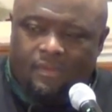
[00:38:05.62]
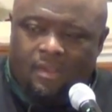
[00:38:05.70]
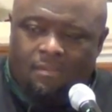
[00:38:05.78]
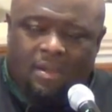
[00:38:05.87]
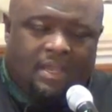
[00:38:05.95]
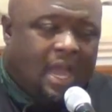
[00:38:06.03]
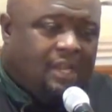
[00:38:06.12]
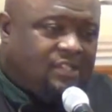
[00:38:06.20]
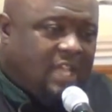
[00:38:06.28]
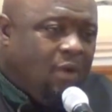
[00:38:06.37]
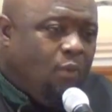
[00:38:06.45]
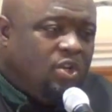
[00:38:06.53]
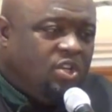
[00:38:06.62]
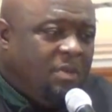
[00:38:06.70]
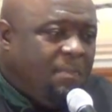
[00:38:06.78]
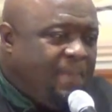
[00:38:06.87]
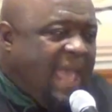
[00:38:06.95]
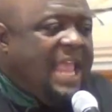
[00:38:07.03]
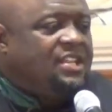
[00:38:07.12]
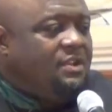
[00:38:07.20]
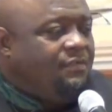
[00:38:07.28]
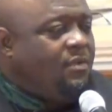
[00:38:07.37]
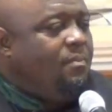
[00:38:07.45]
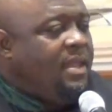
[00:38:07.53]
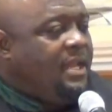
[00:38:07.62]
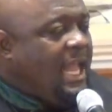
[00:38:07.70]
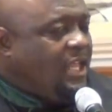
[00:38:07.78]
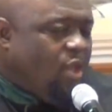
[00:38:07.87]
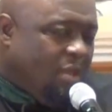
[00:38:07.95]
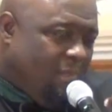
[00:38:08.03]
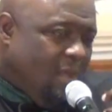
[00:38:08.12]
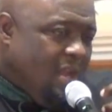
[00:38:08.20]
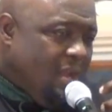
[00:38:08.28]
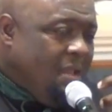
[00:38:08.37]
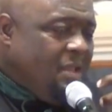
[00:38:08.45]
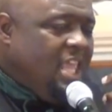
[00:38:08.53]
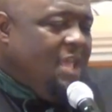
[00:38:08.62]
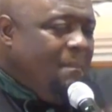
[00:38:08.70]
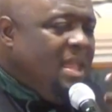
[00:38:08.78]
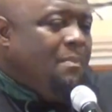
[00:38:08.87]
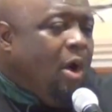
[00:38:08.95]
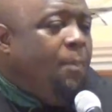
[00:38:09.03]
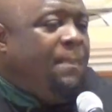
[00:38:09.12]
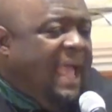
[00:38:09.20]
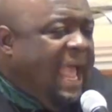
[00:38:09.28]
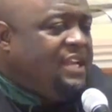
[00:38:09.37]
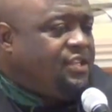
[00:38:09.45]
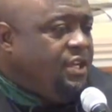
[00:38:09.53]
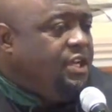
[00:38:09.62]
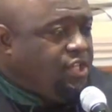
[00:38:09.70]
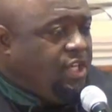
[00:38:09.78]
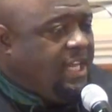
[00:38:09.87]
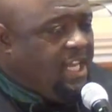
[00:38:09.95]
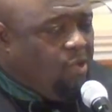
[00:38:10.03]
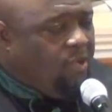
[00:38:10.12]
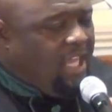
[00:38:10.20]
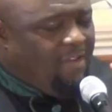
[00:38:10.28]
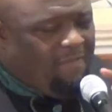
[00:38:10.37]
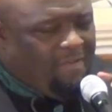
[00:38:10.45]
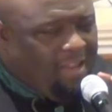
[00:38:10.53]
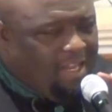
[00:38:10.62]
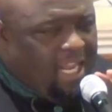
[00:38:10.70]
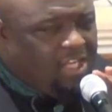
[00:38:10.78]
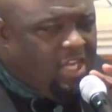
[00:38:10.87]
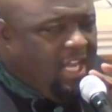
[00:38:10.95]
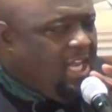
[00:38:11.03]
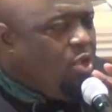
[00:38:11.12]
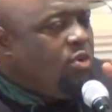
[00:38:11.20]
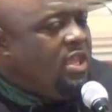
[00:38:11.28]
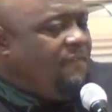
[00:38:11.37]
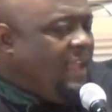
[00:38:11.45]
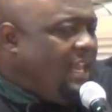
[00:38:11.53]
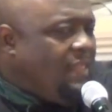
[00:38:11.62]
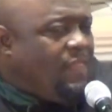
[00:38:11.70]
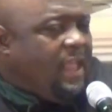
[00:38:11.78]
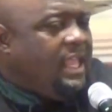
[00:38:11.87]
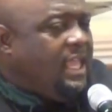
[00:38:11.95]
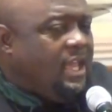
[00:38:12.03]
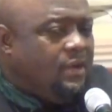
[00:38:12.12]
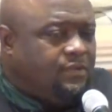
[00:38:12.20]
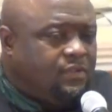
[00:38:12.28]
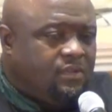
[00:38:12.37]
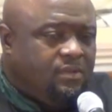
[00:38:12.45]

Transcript: But God said, I want you to be passionate for me like that. Give me more passion this year than you give anything else.